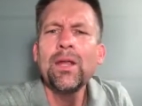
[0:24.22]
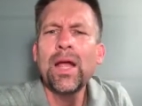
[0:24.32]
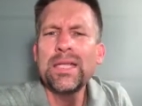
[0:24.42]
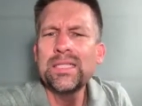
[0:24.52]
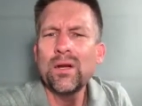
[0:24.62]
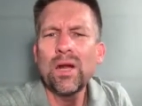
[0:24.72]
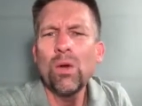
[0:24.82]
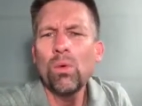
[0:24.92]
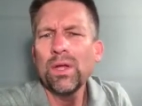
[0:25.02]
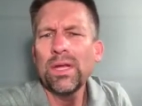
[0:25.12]
you know, I started
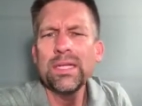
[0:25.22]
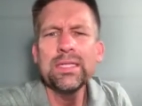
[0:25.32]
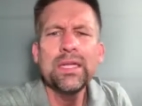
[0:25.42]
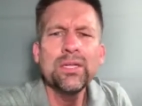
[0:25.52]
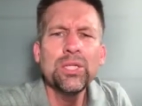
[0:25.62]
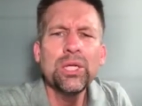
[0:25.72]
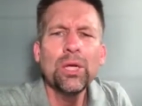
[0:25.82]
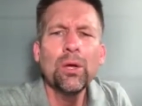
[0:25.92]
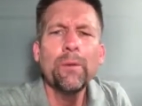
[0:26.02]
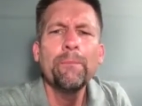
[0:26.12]
out working as an
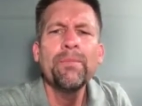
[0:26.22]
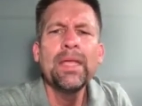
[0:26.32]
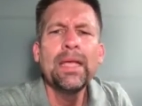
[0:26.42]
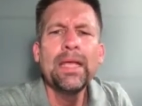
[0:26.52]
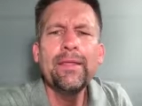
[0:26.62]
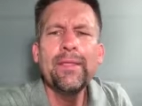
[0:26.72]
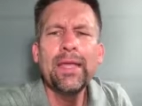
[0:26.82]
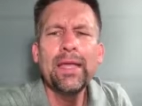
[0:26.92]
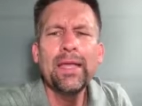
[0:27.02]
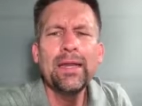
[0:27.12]
engineer, and
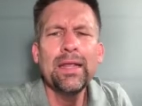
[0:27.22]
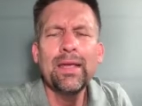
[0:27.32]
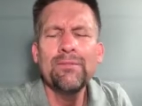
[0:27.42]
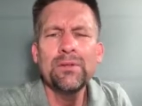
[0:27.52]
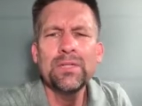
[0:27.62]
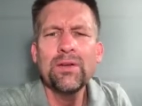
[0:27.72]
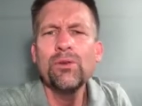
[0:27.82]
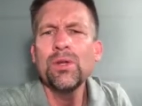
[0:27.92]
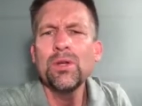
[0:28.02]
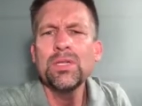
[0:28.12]
then after
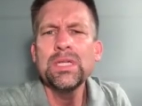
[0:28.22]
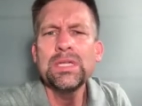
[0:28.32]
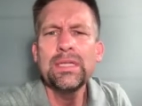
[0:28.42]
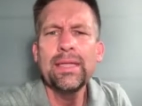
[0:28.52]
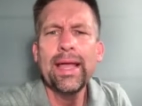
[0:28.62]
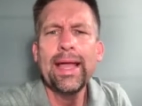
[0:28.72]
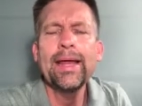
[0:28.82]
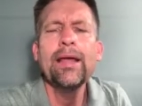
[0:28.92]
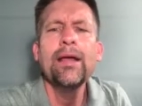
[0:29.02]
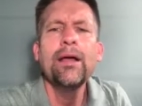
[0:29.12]
several years into
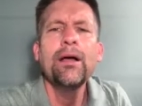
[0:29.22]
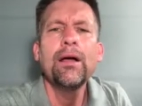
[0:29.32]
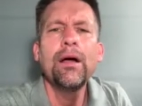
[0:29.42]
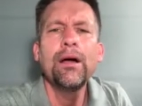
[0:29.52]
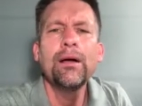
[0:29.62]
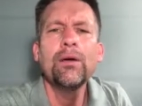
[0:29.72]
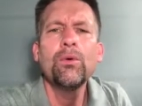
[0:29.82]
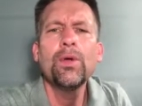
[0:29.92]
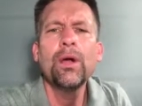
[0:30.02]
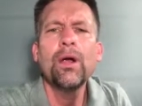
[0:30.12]
that, uh,
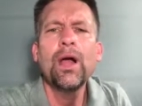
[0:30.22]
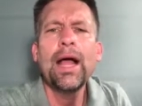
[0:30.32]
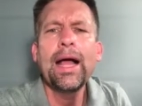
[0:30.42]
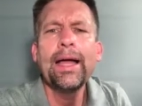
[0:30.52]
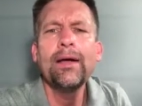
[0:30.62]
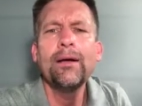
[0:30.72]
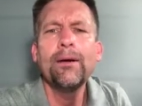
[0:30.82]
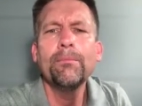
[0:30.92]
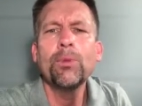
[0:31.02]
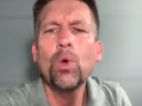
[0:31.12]
career, I
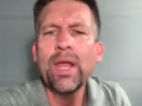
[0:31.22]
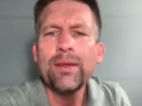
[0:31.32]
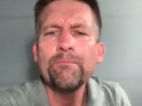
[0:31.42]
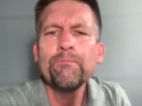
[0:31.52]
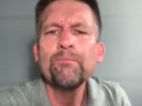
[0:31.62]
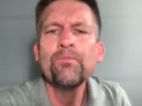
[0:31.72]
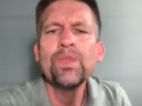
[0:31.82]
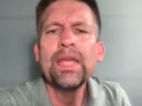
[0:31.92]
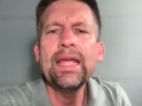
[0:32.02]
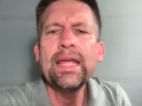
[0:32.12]
um, quit
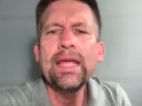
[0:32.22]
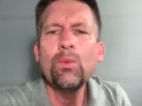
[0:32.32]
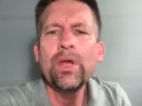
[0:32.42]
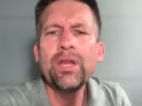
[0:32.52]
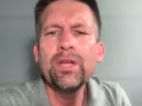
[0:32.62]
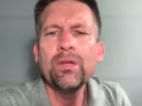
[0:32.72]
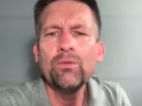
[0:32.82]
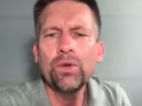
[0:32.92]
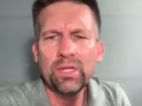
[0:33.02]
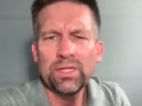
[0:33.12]
and went into
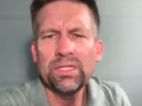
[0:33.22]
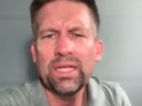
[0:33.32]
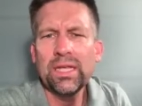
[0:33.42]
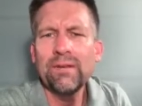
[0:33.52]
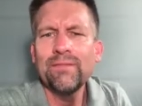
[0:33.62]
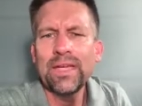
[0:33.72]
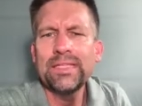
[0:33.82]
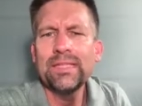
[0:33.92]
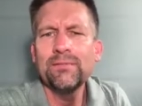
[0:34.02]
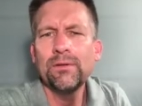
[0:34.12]
real estate
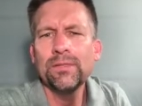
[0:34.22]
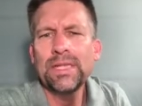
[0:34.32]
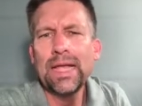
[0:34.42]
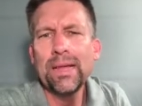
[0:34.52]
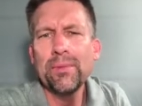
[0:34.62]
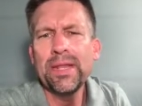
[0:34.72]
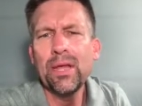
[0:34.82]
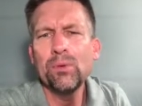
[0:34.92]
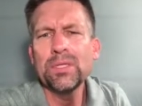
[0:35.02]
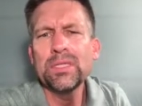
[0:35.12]
investing full time. And
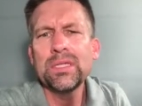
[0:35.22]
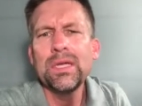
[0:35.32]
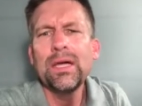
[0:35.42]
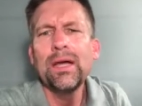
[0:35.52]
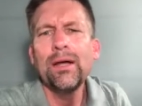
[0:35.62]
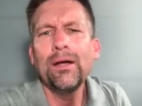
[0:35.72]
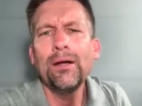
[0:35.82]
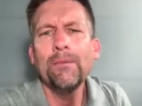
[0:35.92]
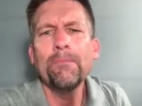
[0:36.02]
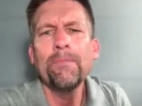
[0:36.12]
that was
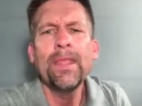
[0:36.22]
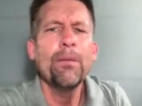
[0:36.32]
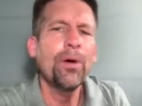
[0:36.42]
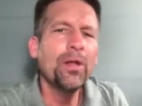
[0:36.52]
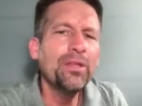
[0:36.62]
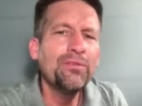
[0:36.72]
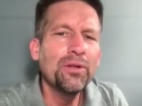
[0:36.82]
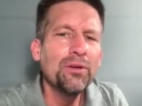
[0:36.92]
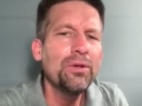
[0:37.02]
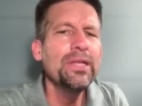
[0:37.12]
um, partly for
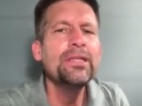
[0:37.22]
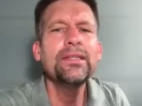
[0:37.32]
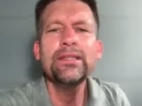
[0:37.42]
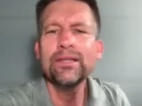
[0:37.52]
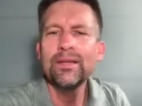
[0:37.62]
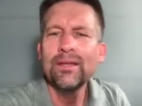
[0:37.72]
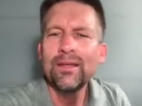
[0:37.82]
good reasons,